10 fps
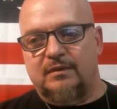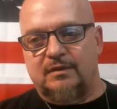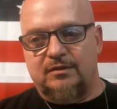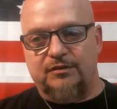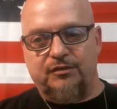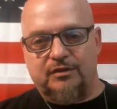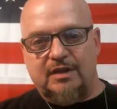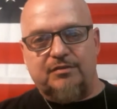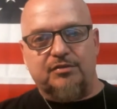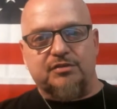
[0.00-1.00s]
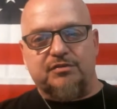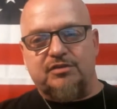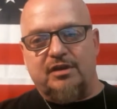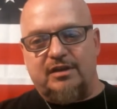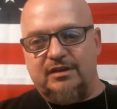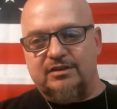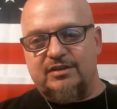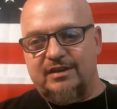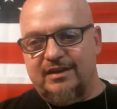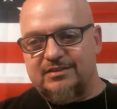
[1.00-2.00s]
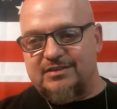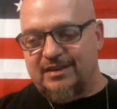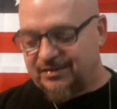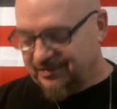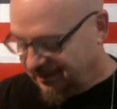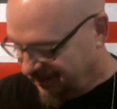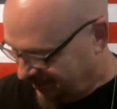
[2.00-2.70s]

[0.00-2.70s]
Different levels of suckiness, I guess. I don't know.